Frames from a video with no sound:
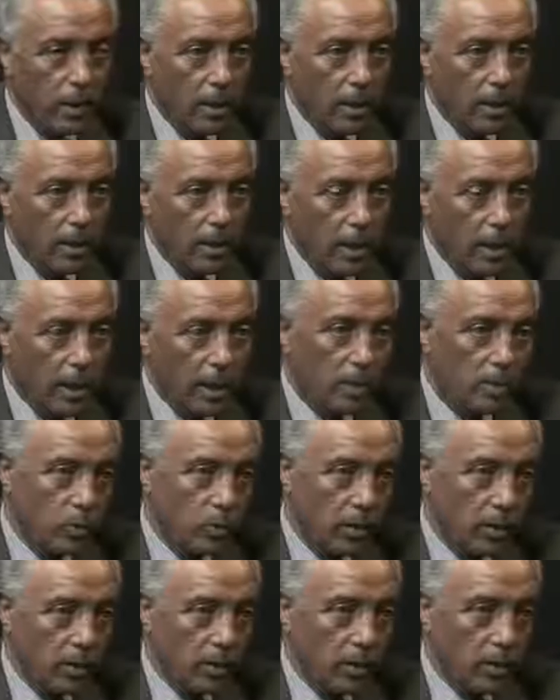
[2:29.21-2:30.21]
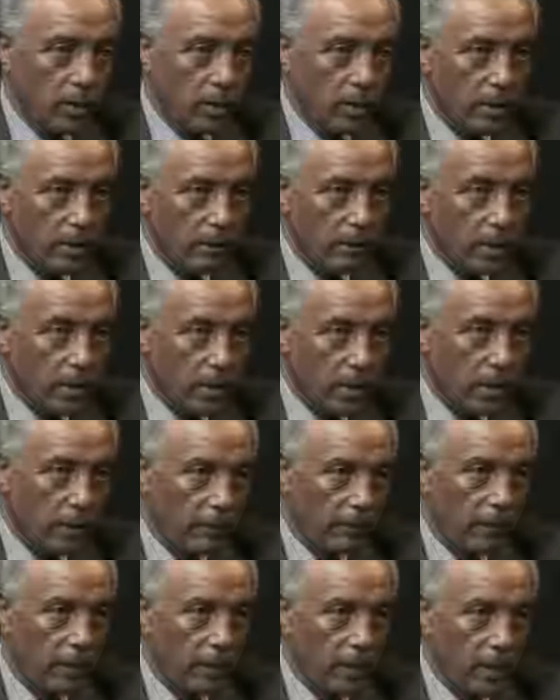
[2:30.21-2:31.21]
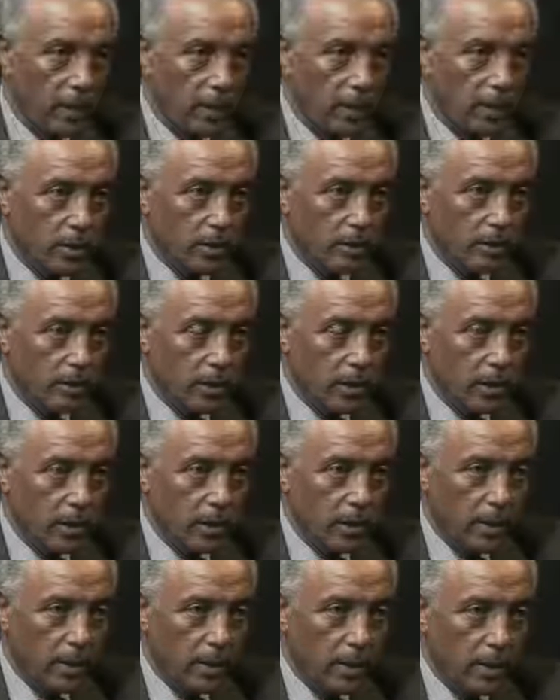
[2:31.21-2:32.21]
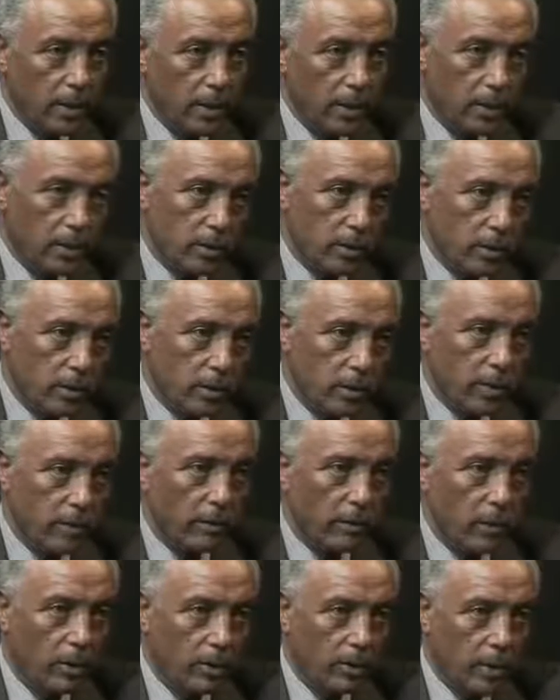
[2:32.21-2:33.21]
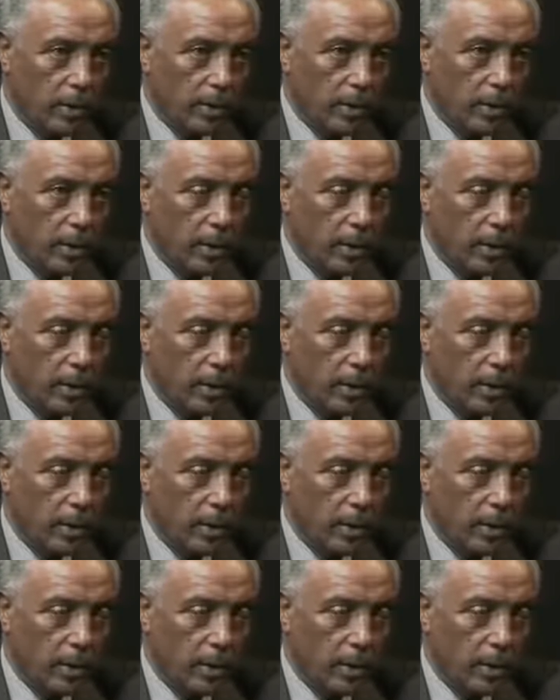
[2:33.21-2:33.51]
and the last one is on fiscal federalism and equitable development.